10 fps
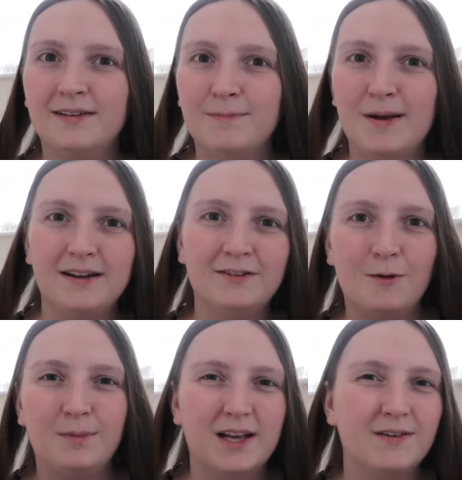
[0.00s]
spending
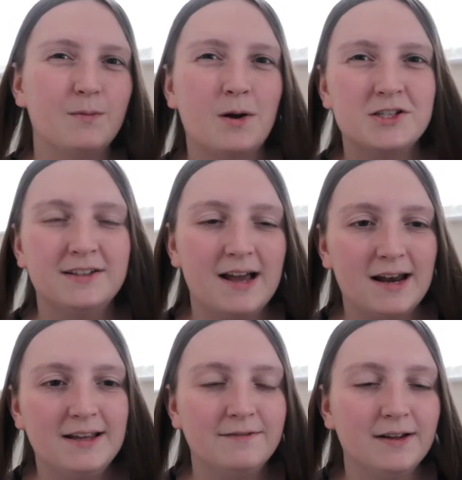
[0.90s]
time together watching
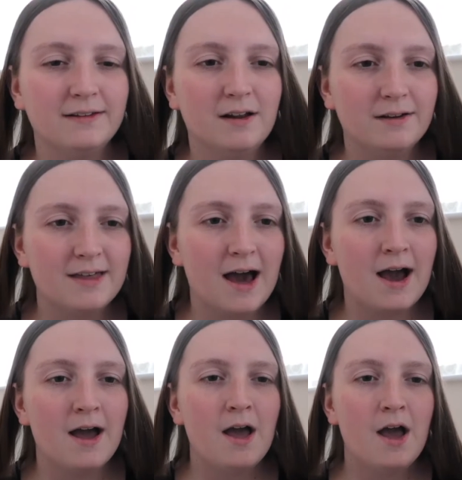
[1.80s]
telly and things like that,